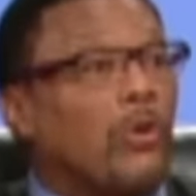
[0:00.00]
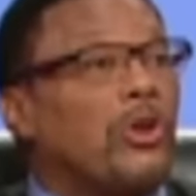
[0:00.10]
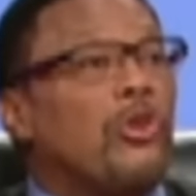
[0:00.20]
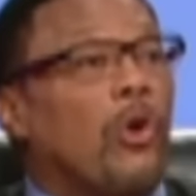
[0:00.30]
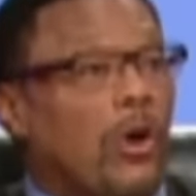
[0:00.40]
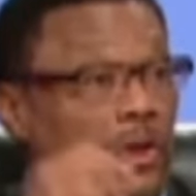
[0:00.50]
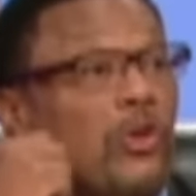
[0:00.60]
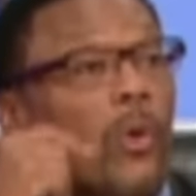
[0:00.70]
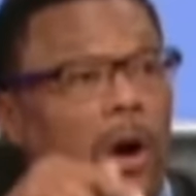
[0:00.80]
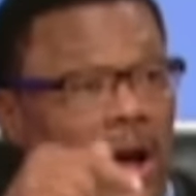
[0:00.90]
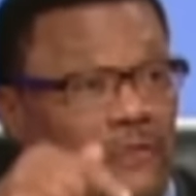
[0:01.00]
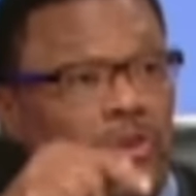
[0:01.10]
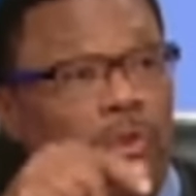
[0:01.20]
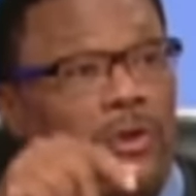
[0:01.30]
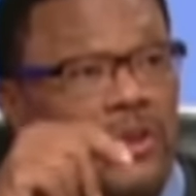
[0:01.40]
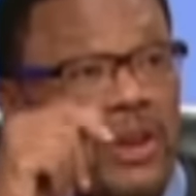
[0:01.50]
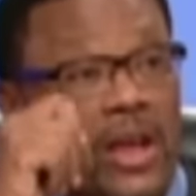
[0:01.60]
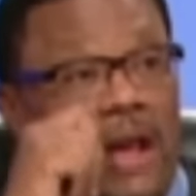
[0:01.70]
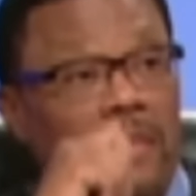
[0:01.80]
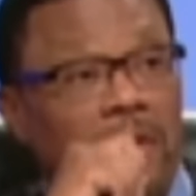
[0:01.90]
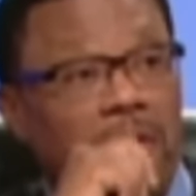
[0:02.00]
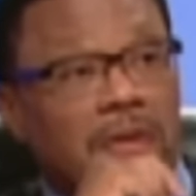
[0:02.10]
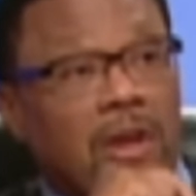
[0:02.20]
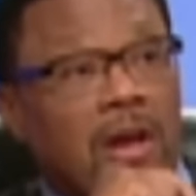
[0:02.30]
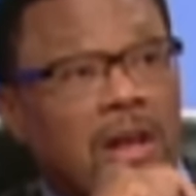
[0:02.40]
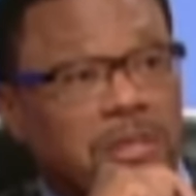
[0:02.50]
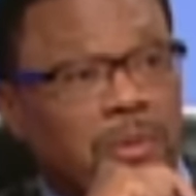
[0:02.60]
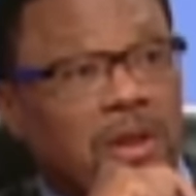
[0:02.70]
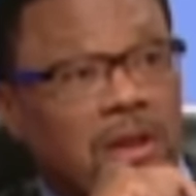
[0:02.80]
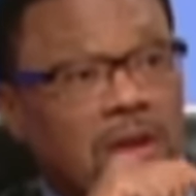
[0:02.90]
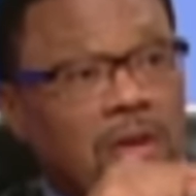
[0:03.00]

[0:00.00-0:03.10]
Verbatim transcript: the daughter, having... you all have a daughter together, your husband and